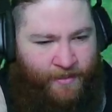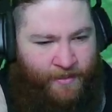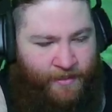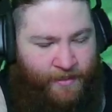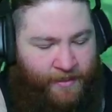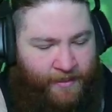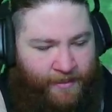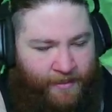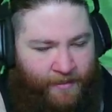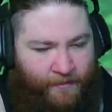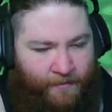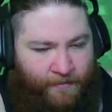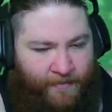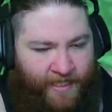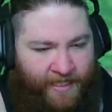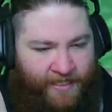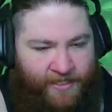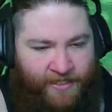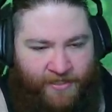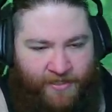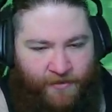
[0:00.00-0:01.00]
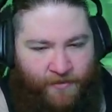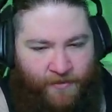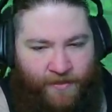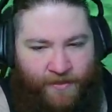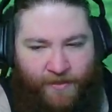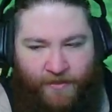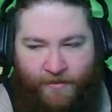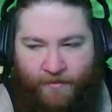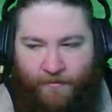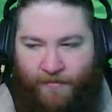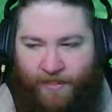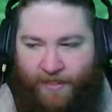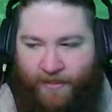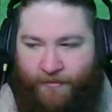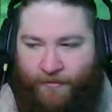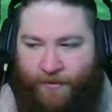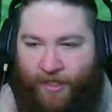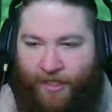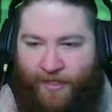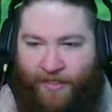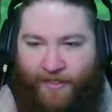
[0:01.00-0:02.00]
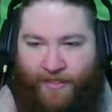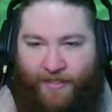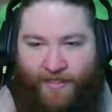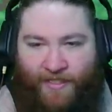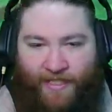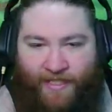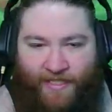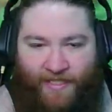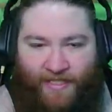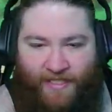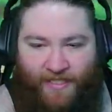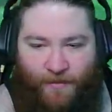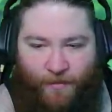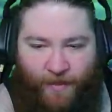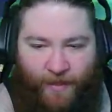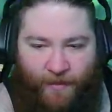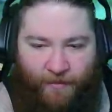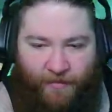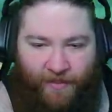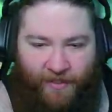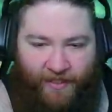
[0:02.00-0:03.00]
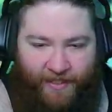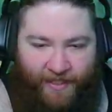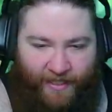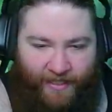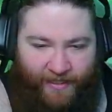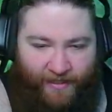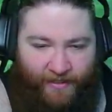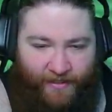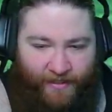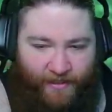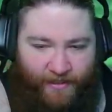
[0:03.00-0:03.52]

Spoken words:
I just do the money rock because I anticipate playing